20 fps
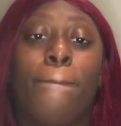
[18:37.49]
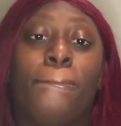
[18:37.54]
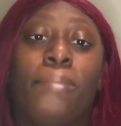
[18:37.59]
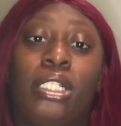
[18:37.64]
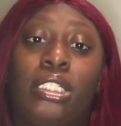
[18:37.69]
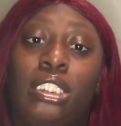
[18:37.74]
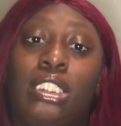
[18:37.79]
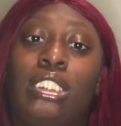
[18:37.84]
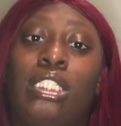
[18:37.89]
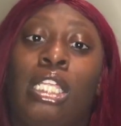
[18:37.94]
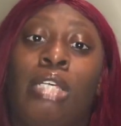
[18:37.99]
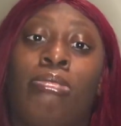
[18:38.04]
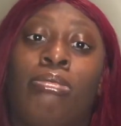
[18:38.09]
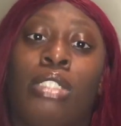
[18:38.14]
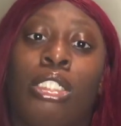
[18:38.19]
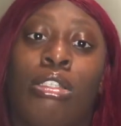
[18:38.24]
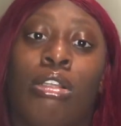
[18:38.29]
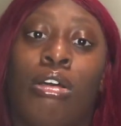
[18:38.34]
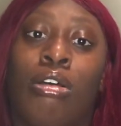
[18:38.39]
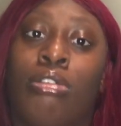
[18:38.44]
But just let
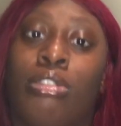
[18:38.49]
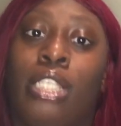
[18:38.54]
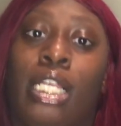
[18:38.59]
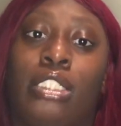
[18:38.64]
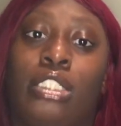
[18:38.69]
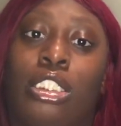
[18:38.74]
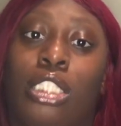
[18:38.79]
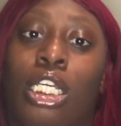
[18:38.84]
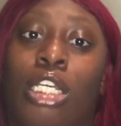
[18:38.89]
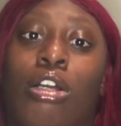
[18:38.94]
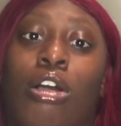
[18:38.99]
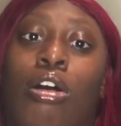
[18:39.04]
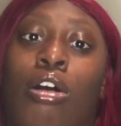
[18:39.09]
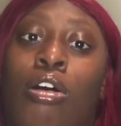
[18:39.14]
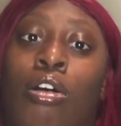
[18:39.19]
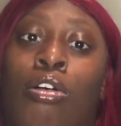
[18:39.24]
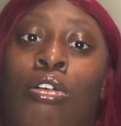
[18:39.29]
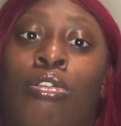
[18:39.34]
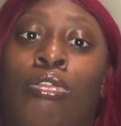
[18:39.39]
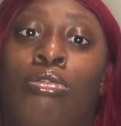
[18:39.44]
me know that's, like,
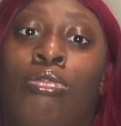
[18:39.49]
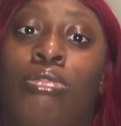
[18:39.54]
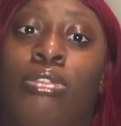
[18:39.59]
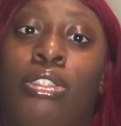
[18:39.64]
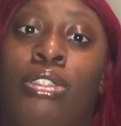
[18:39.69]
oh,